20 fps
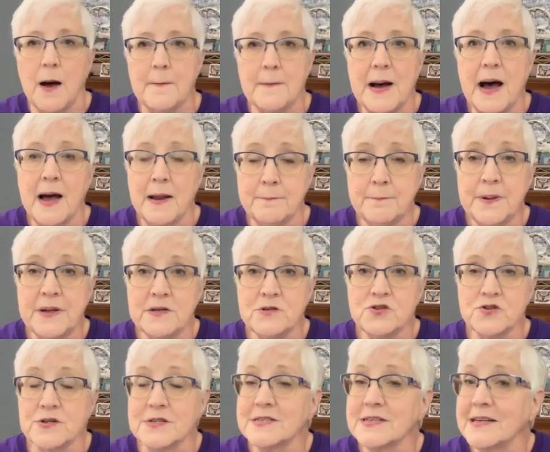um, on
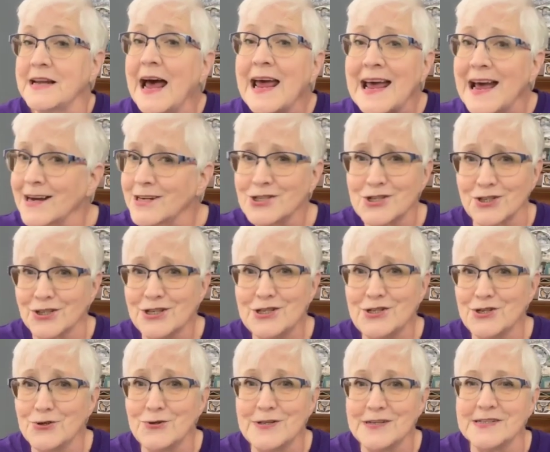Pinterest, and I
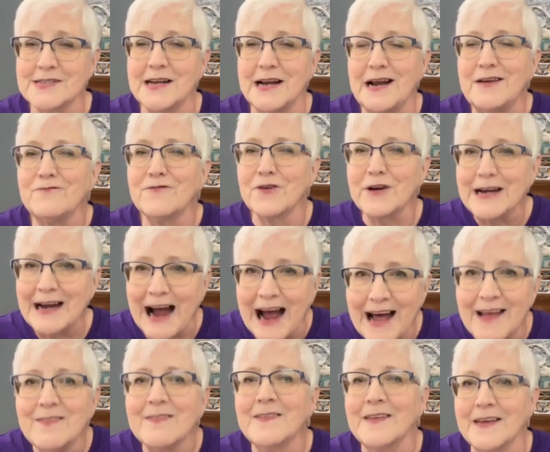actually do this, and I'd
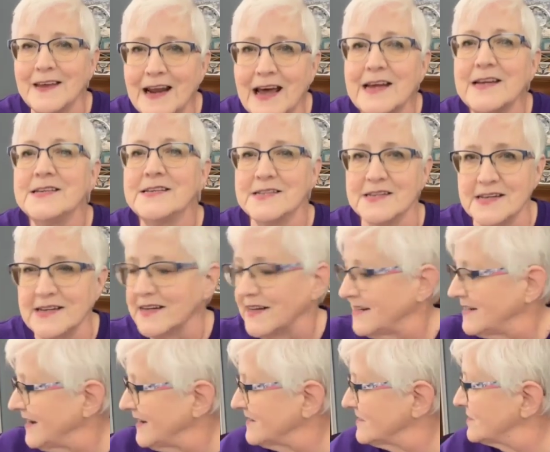forgotten that I did
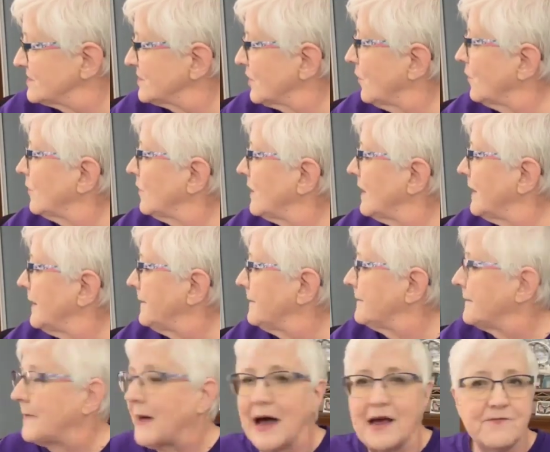it, and so
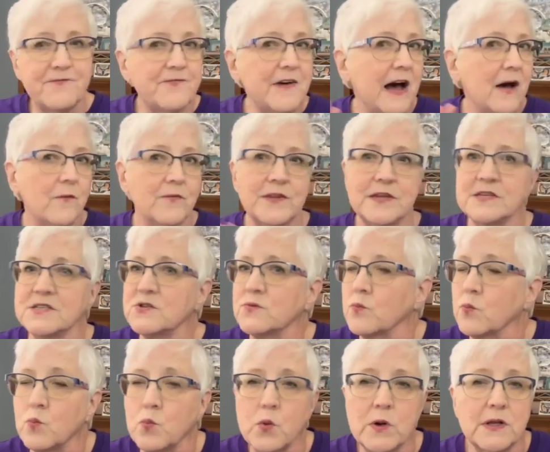um, I found
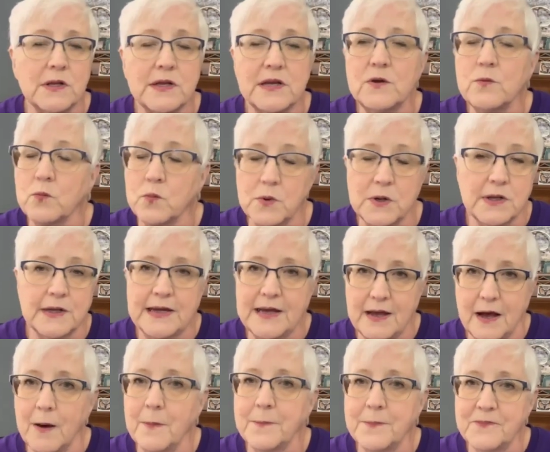this really,
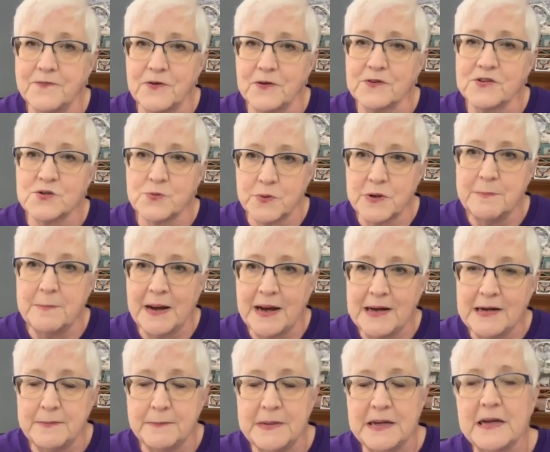really helpful to
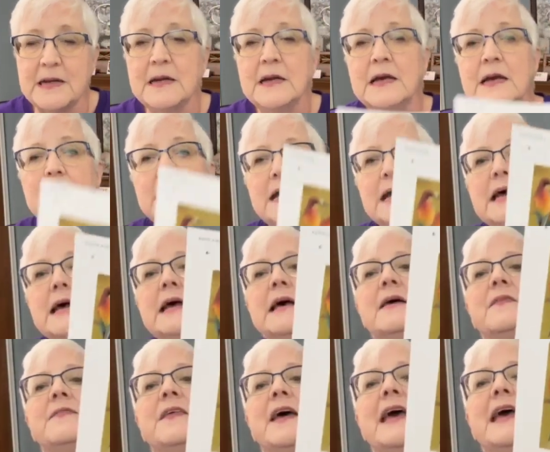remind me.
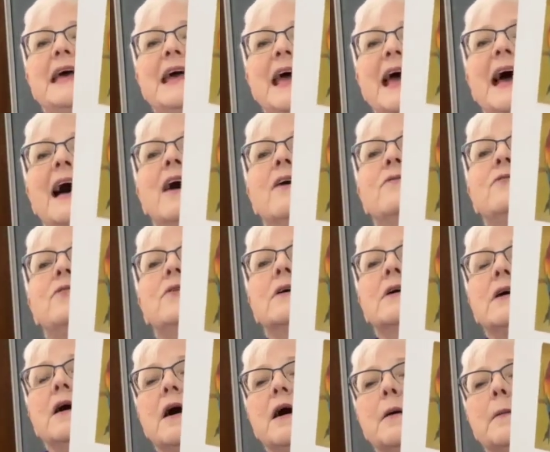They have
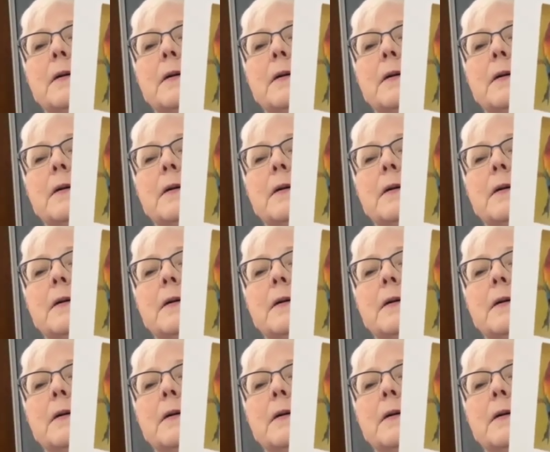